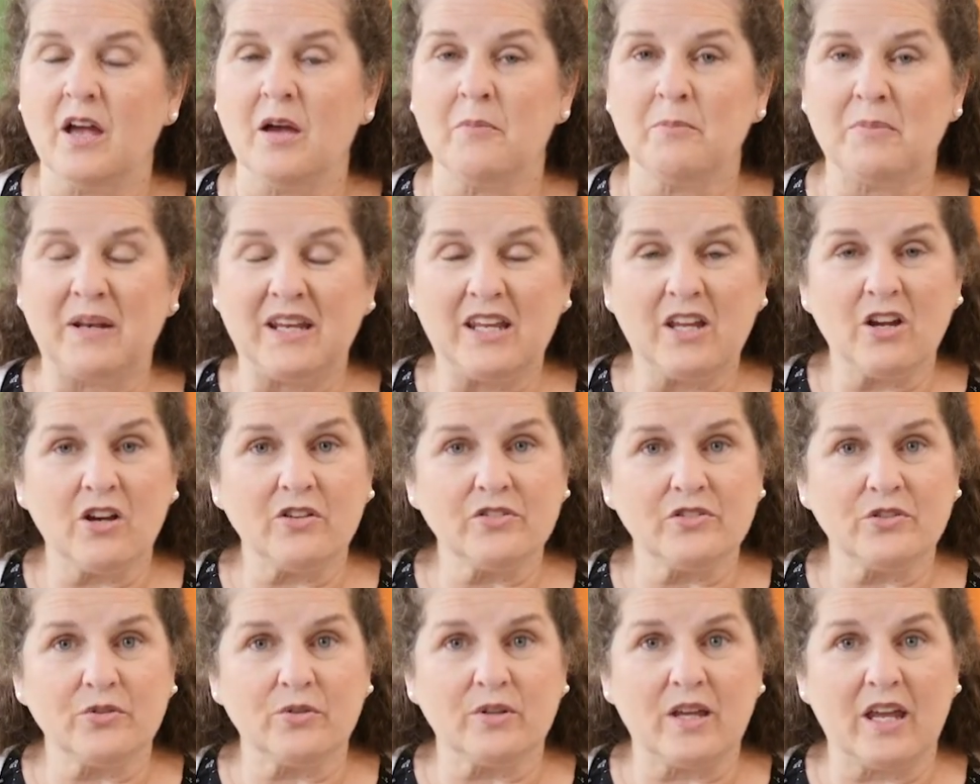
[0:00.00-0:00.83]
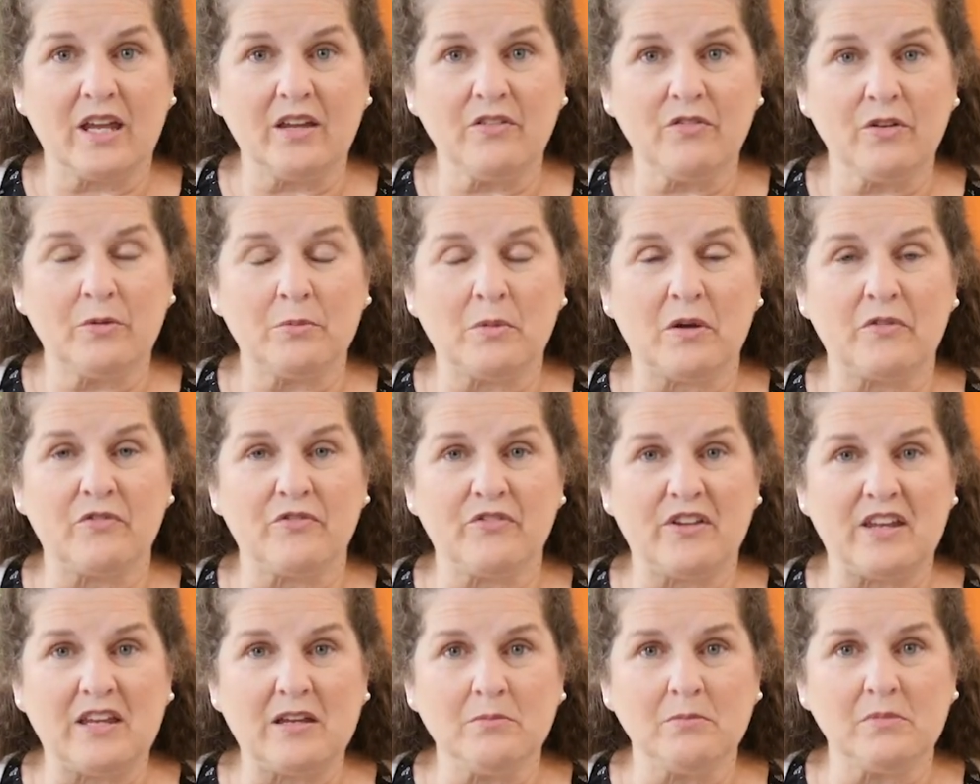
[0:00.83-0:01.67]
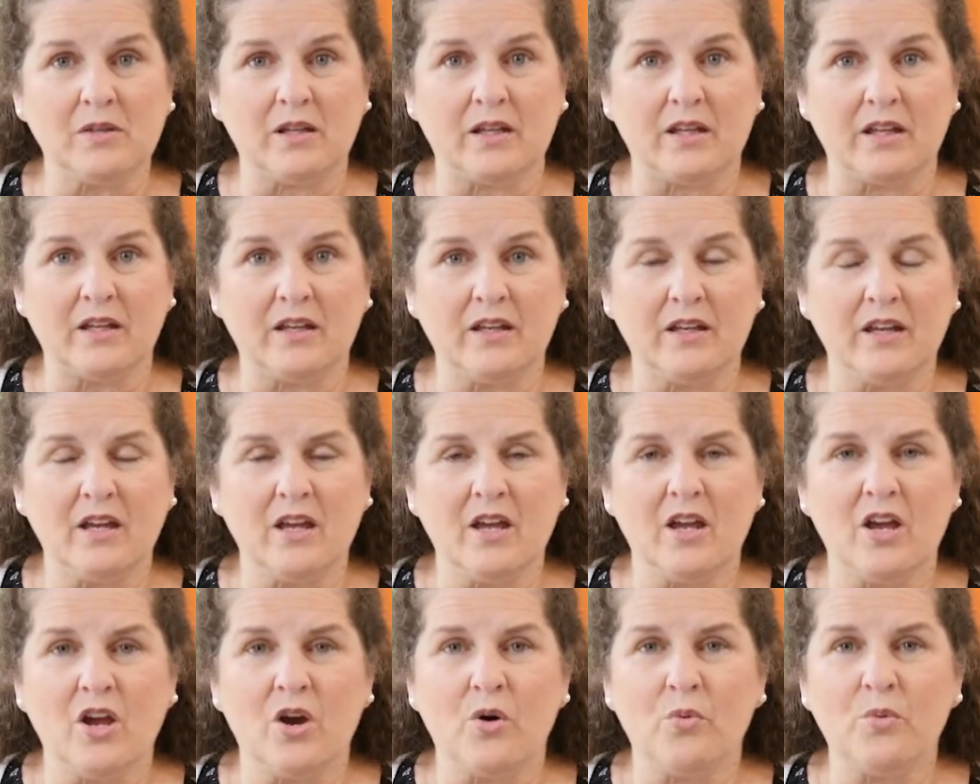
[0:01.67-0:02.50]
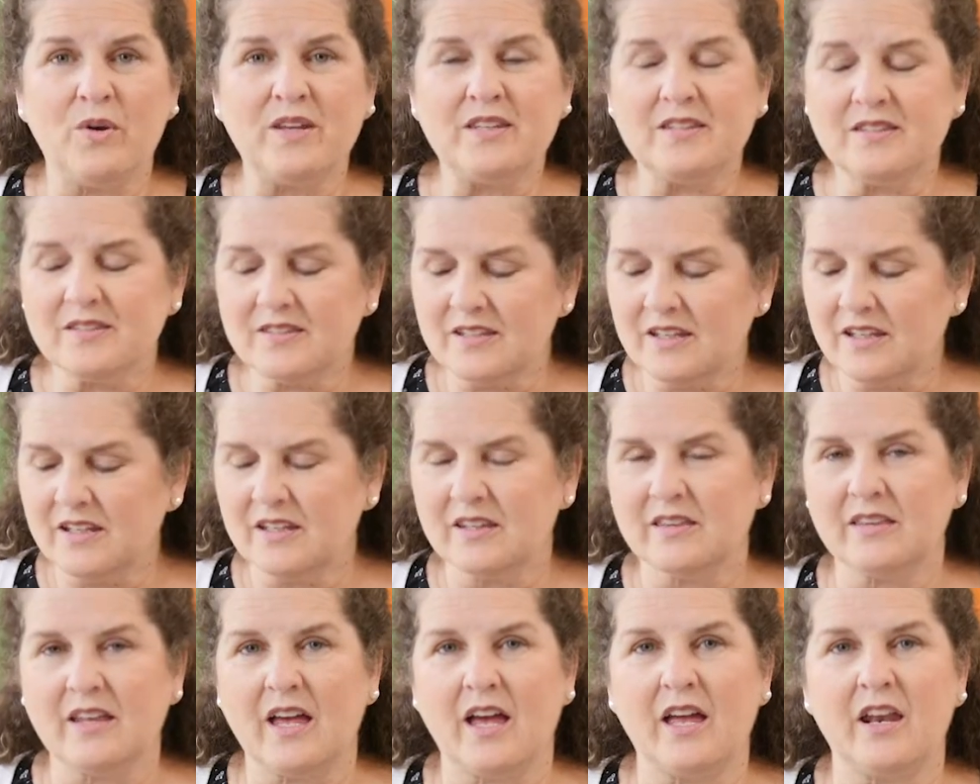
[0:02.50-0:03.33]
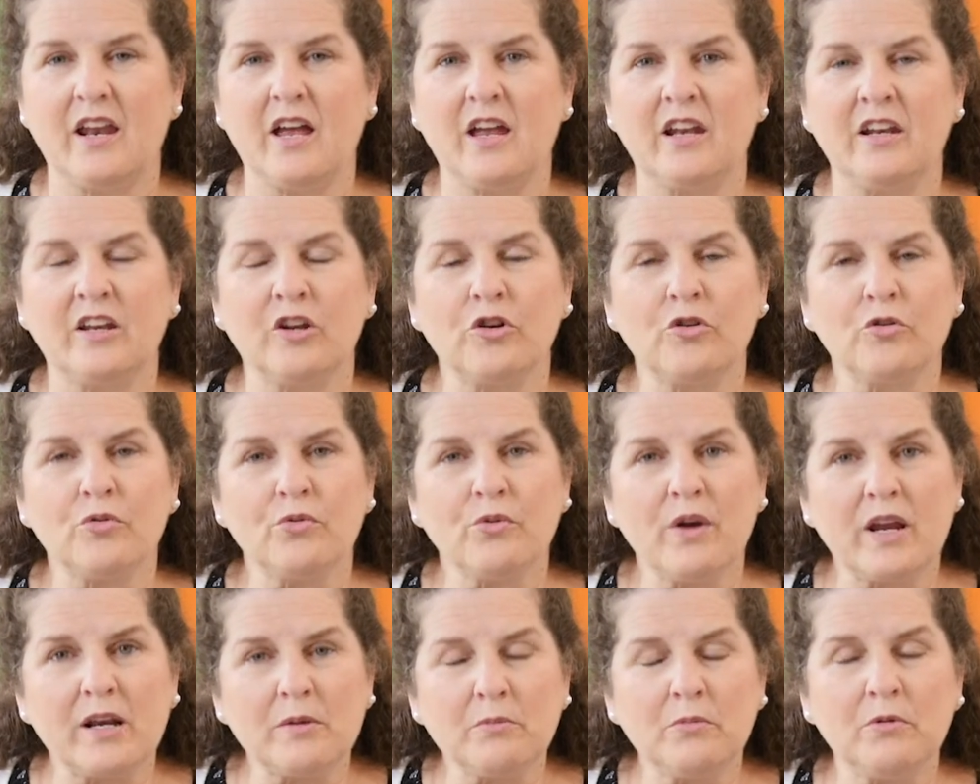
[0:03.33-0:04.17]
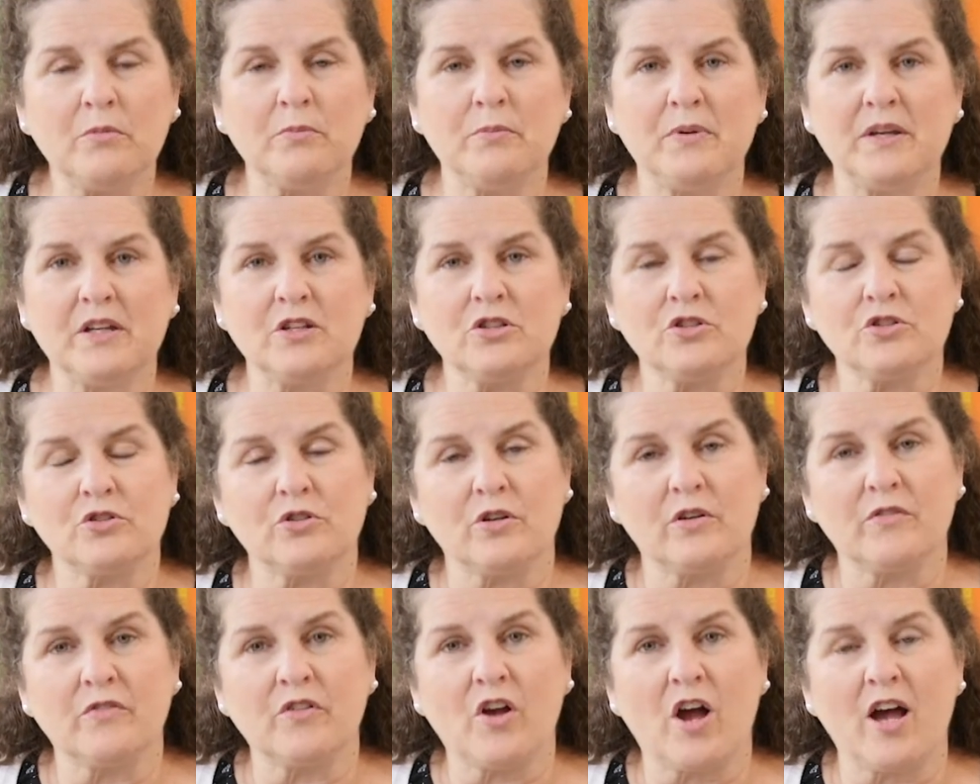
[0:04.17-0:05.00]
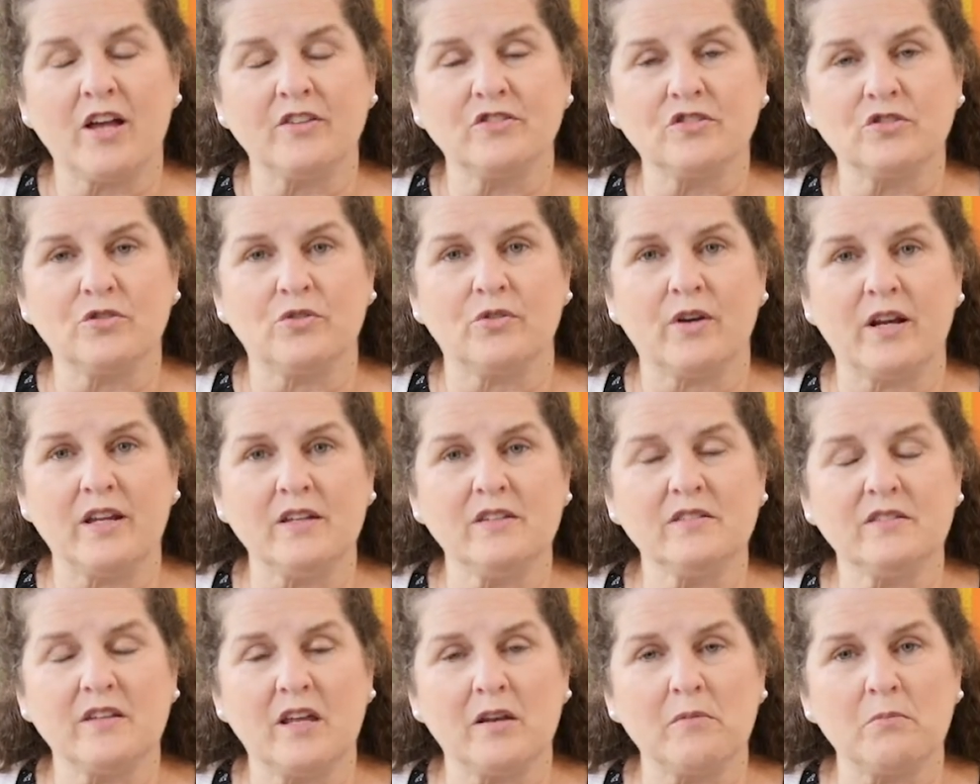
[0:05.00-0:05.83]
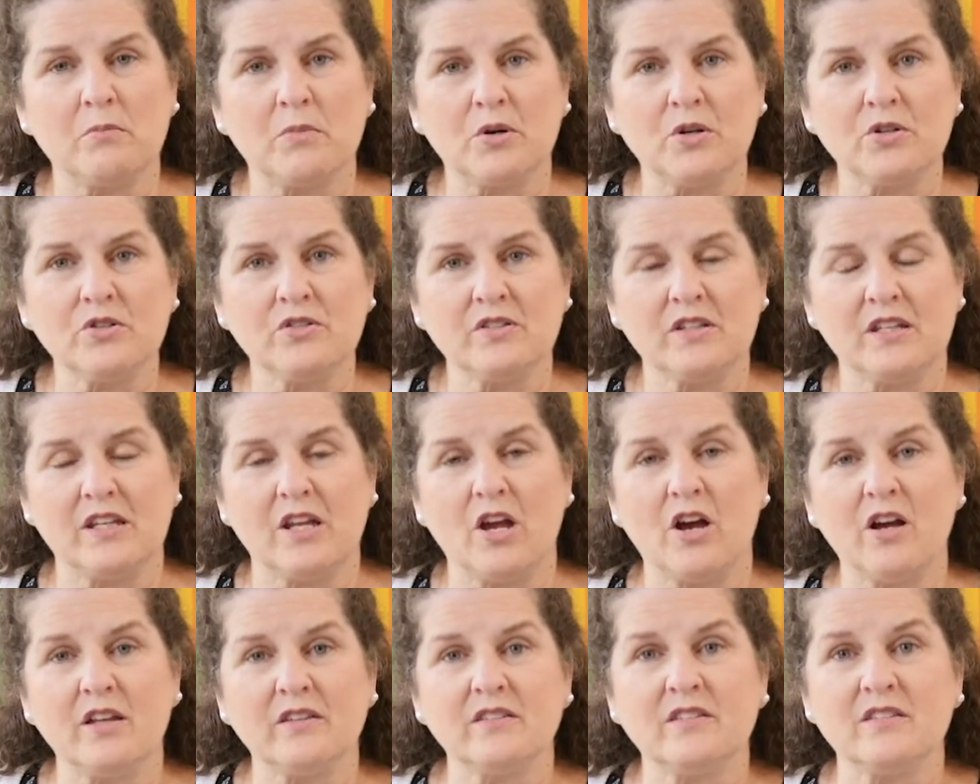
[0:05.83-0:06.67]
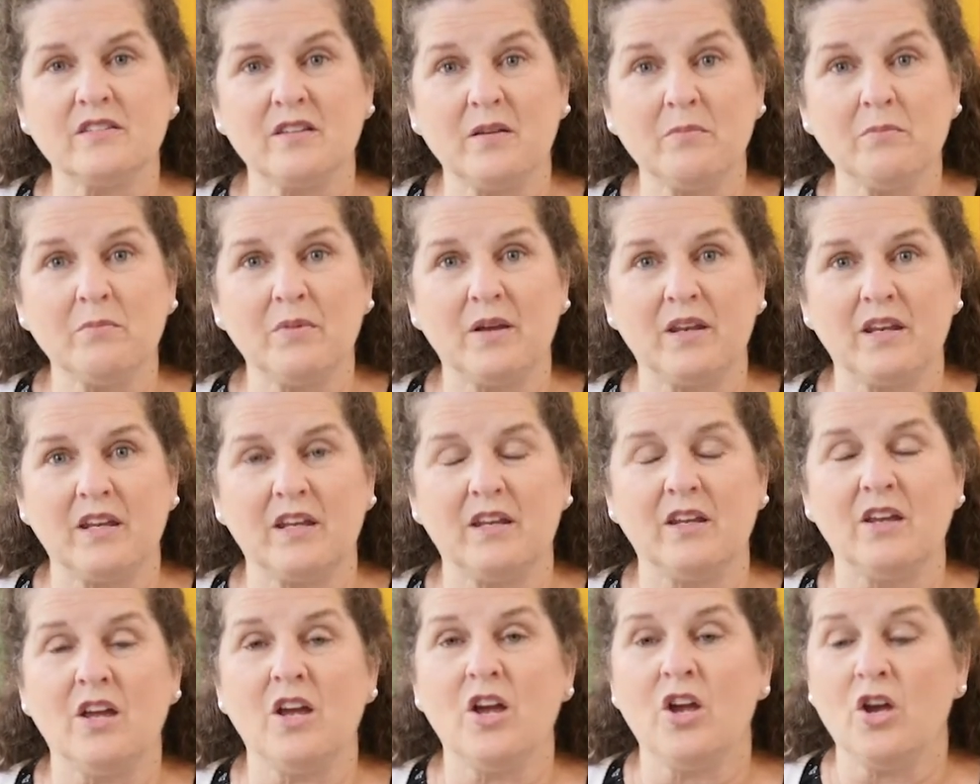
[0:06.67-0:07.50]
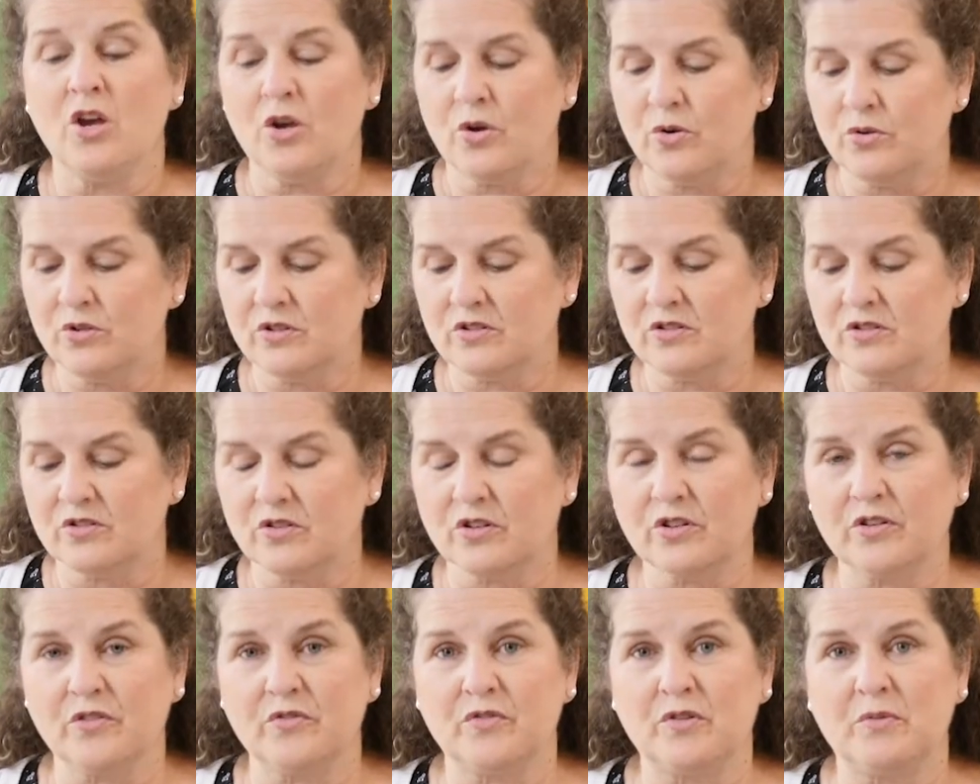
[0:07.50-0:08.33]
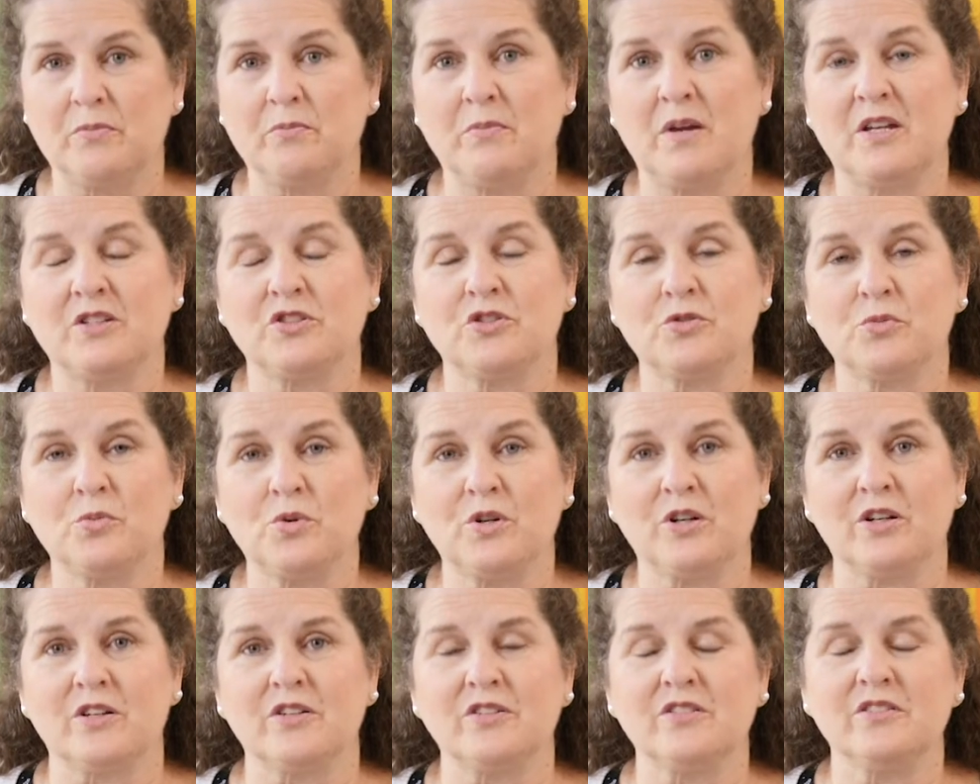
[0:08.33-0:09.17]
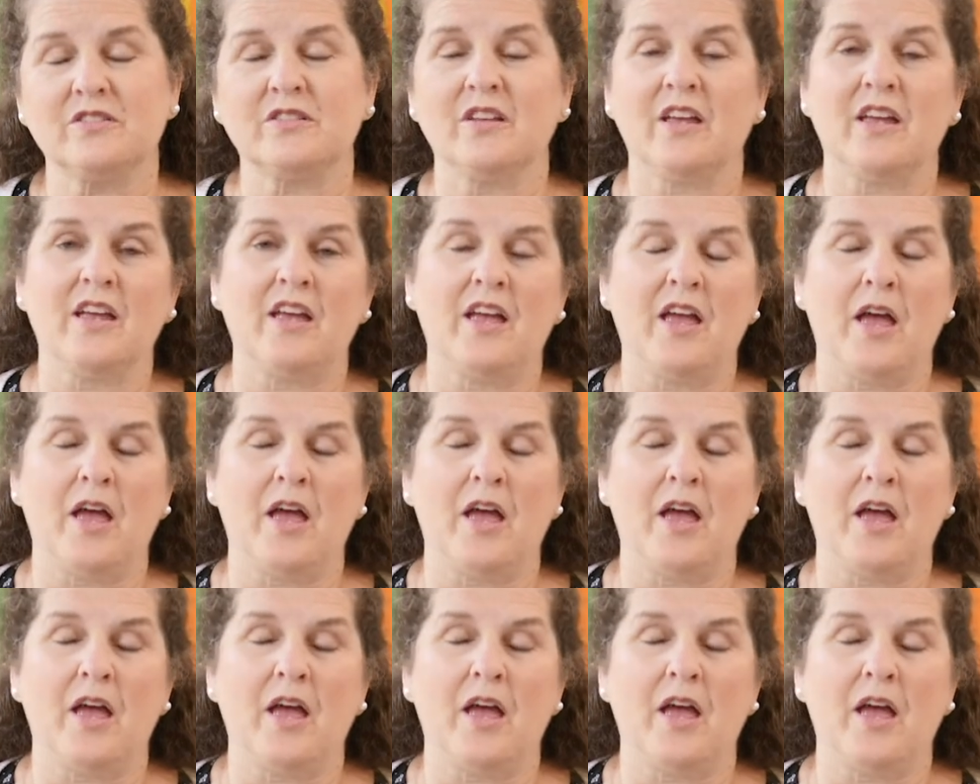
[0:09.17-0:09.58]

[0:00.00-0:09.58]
but he also gave him a family. We see in that an incredible picture of God's grace and mercy on somebody who deserved much worse.